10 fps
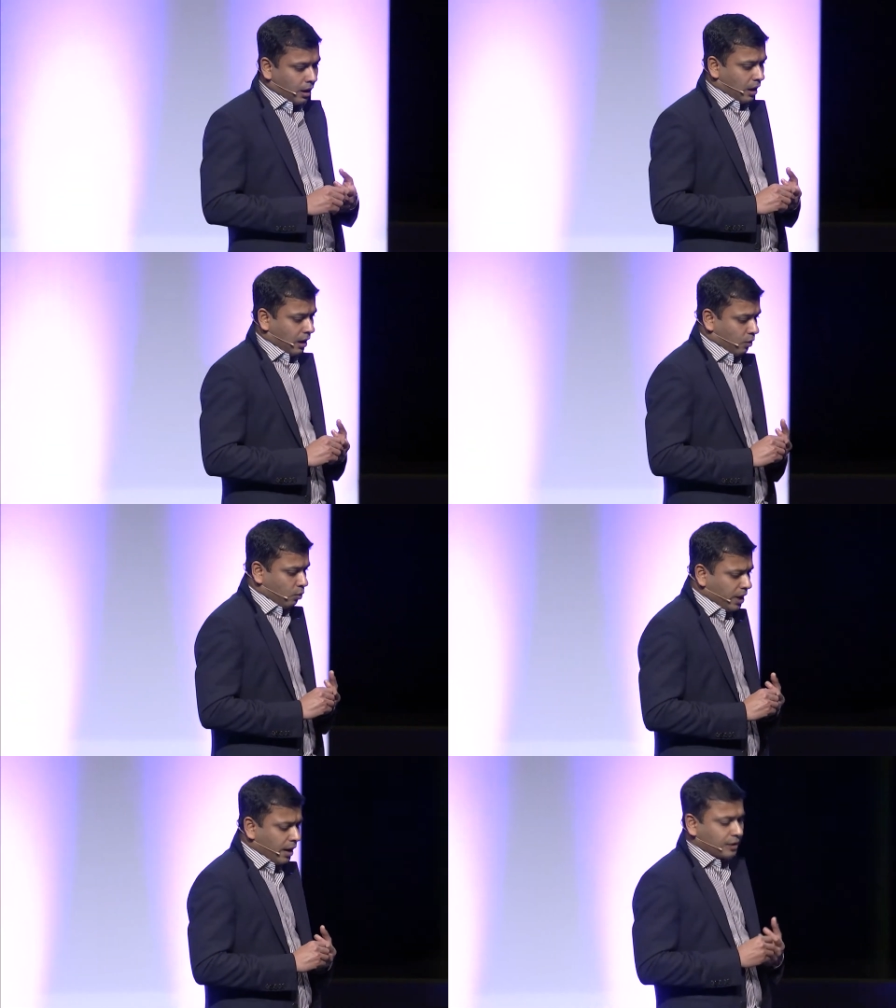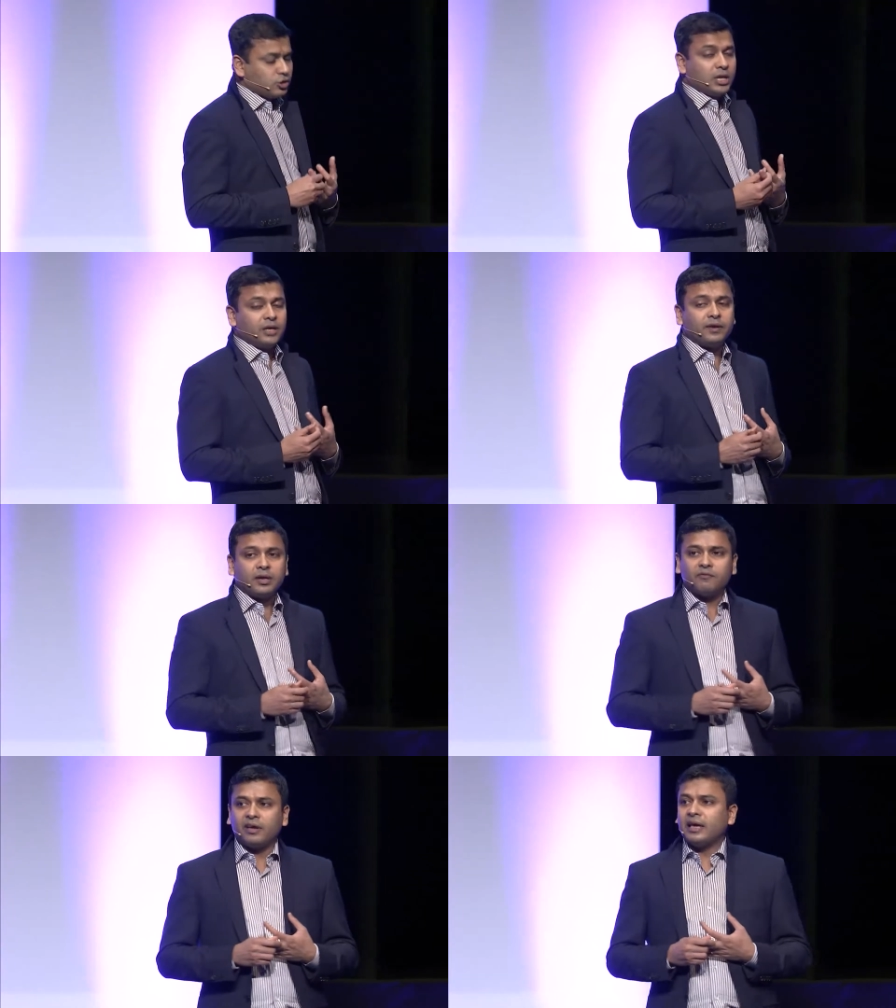Uh, we are actually living in
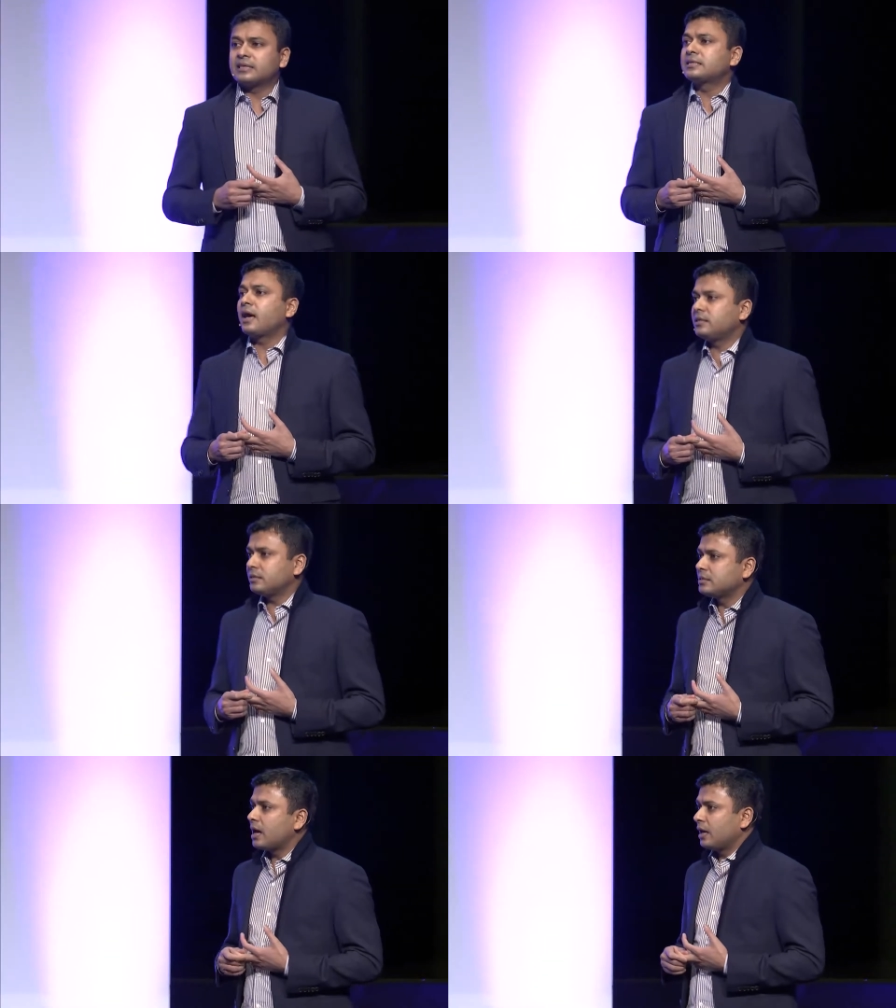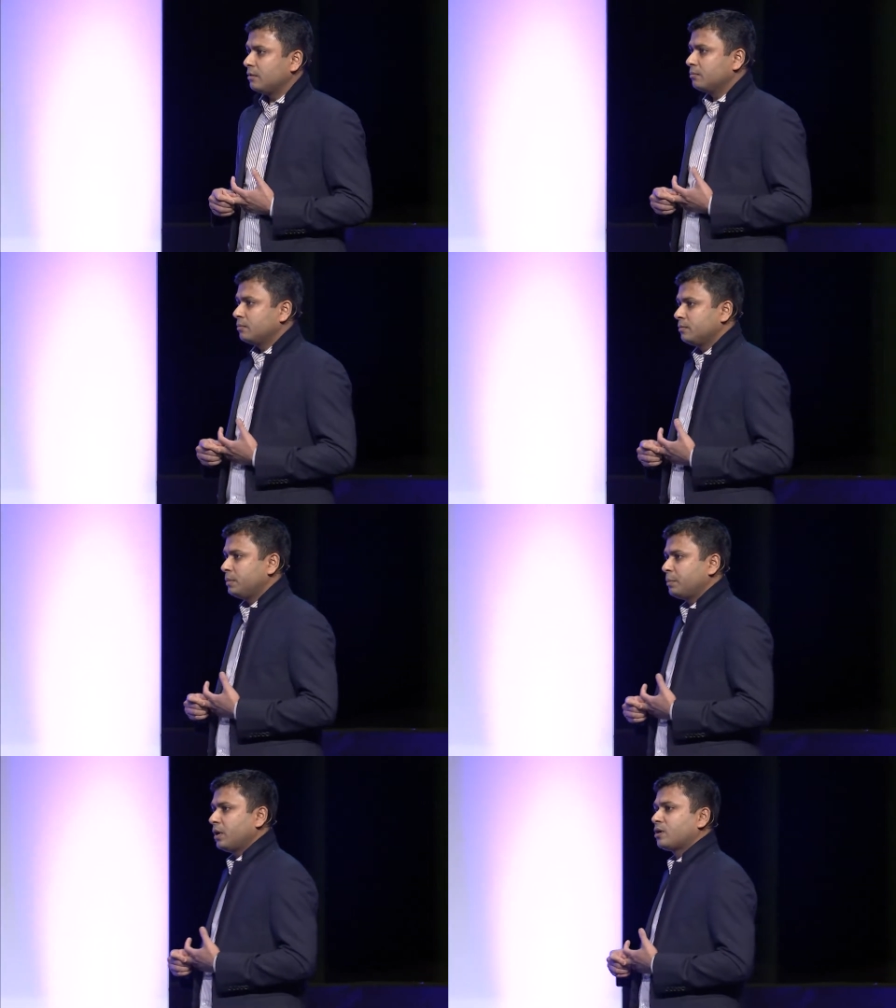a very exciting time.
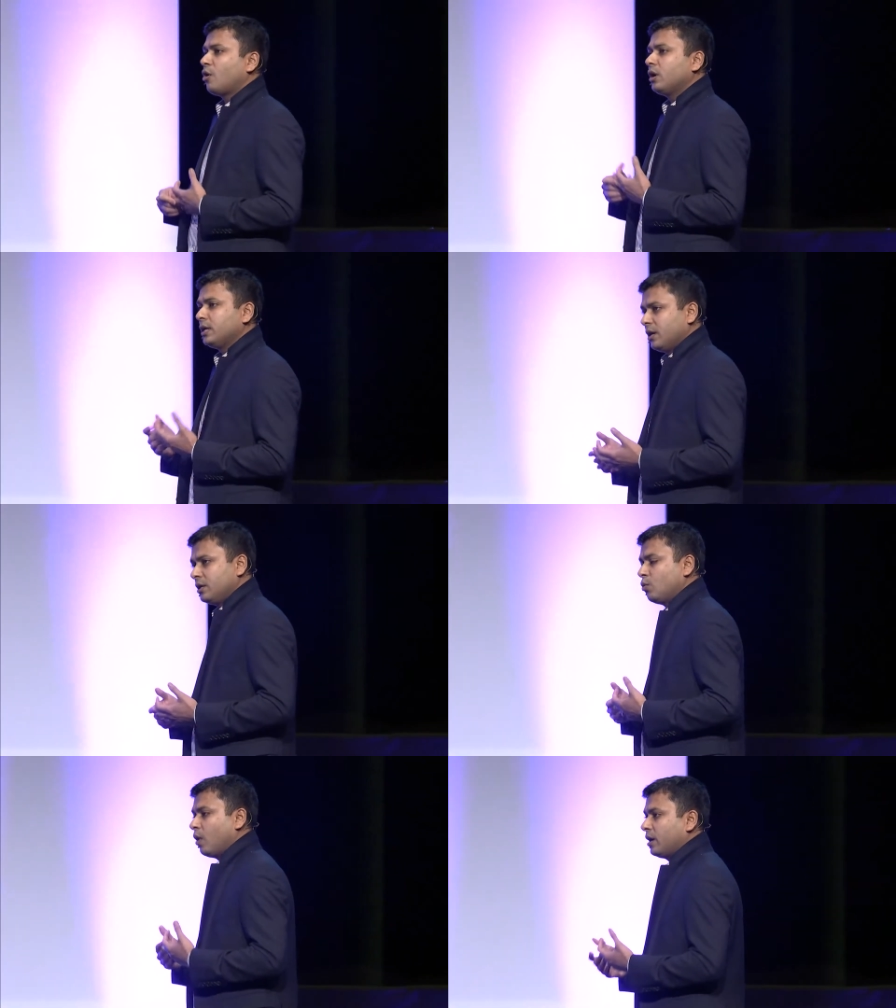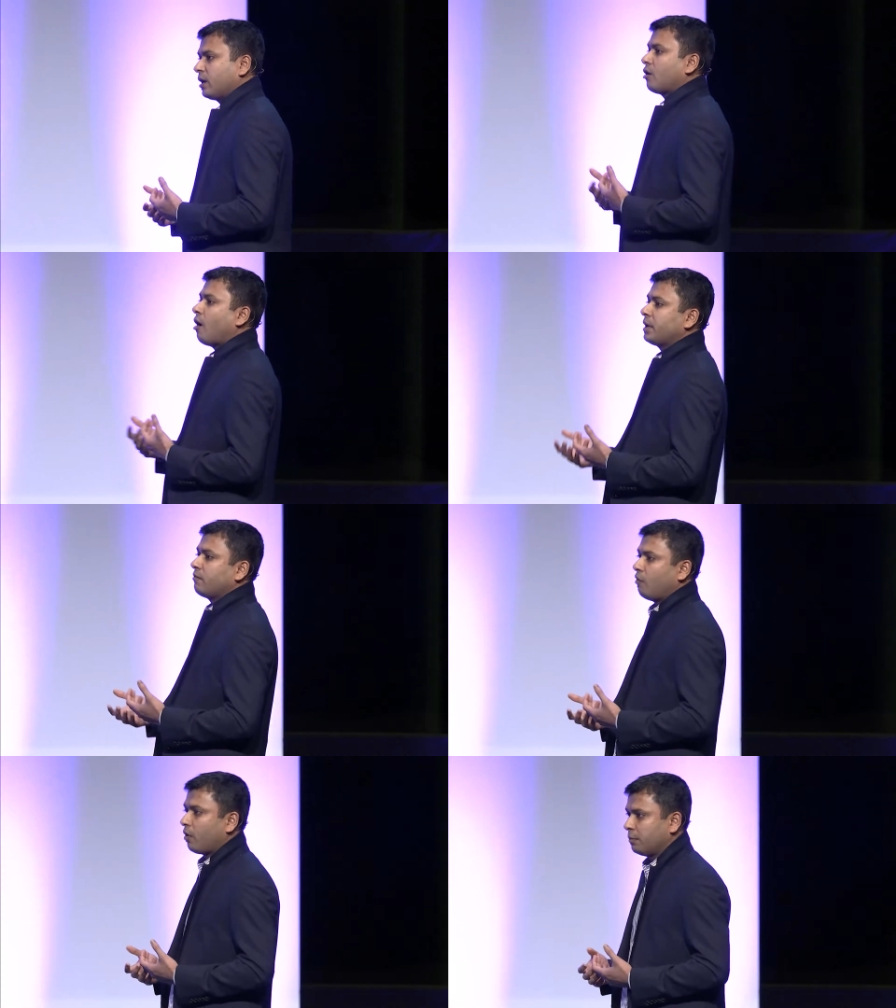People are calling it World Economic
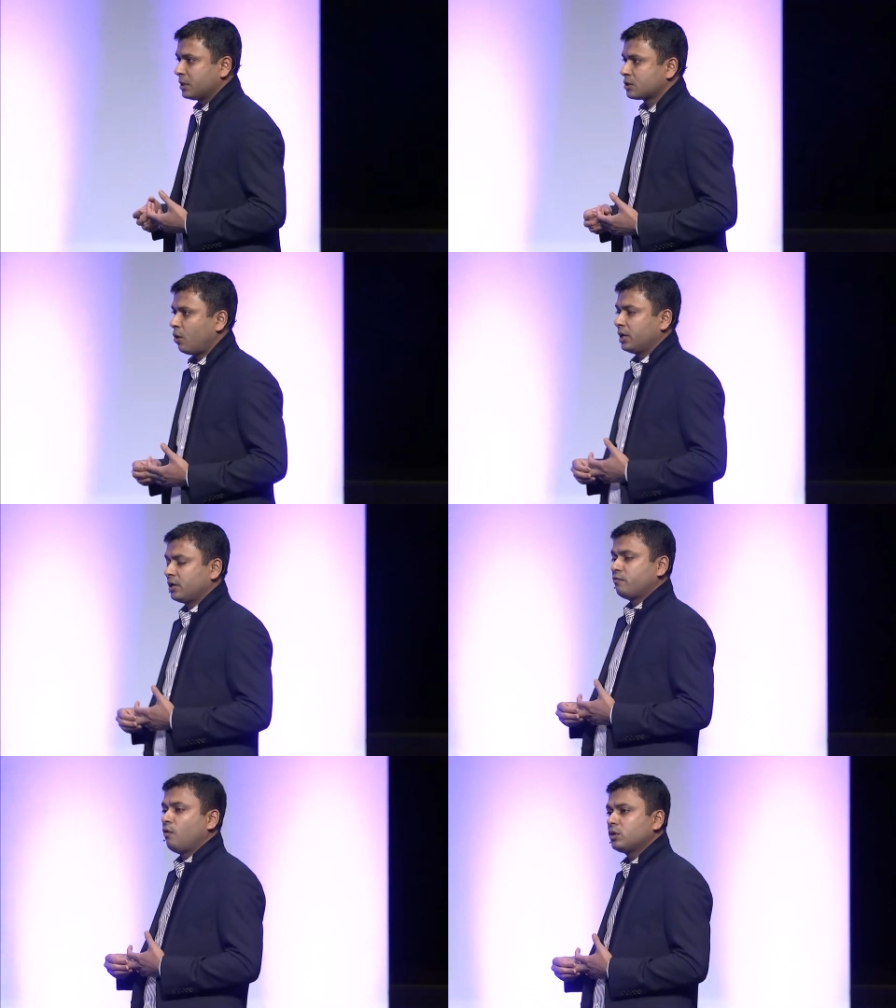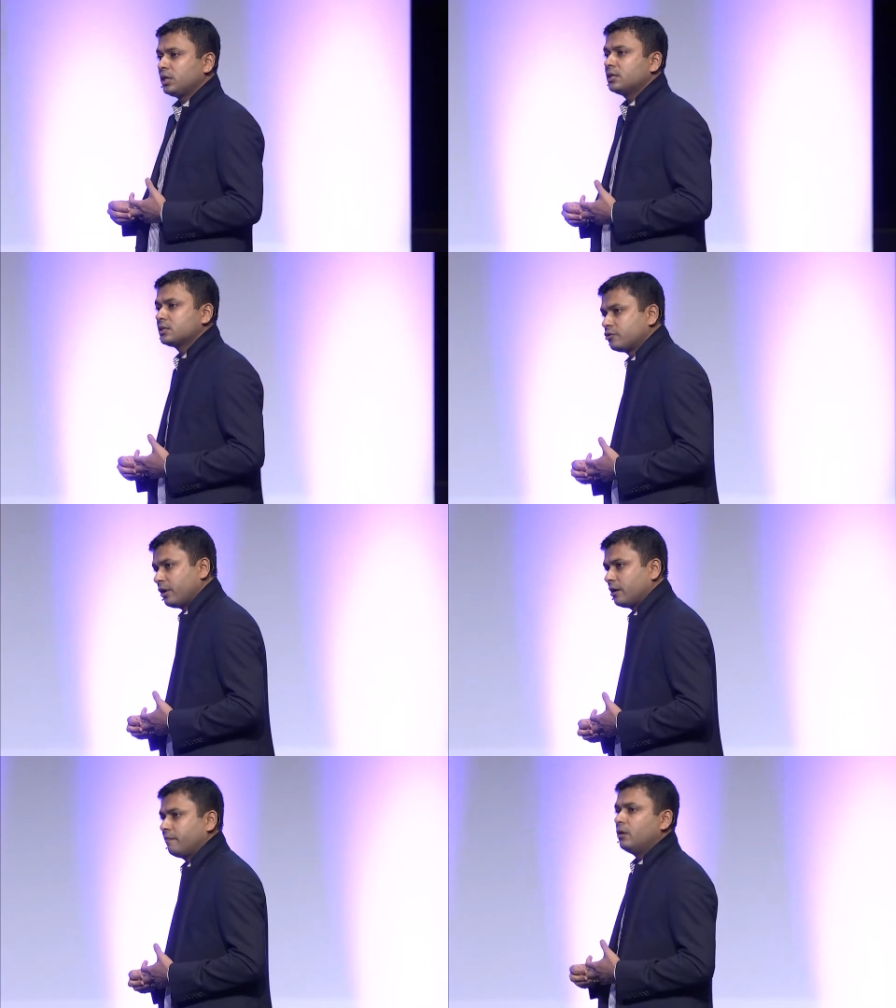Forum. It's calling it Fourth
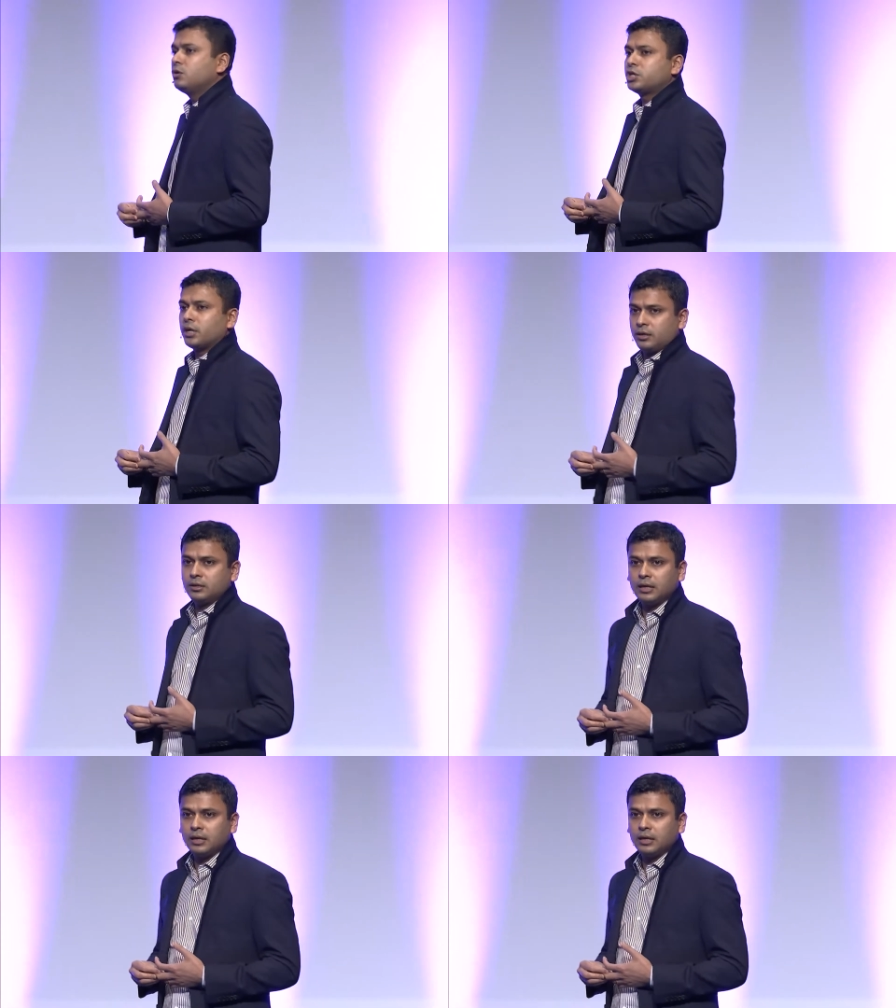Industrial Revolution.